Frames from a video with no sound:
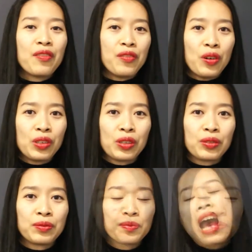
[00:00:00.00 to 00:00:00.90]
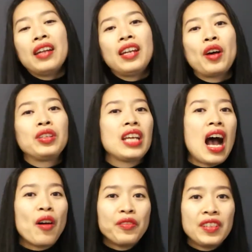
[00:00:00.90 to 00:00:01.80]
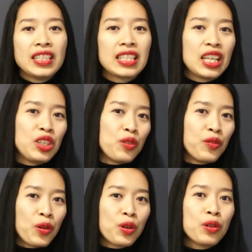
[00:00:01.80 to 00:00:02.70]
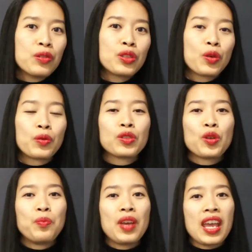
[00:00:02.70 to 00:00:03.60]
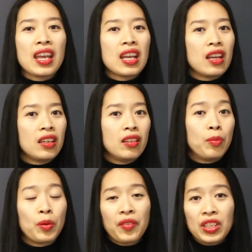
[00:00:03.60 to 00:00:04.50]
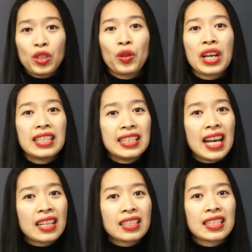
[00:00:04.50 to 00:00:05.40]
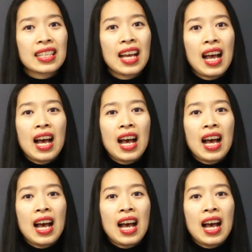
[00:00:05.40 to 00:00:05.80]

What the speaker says: the photo. Now, the outfit in your photo should also be in a professional context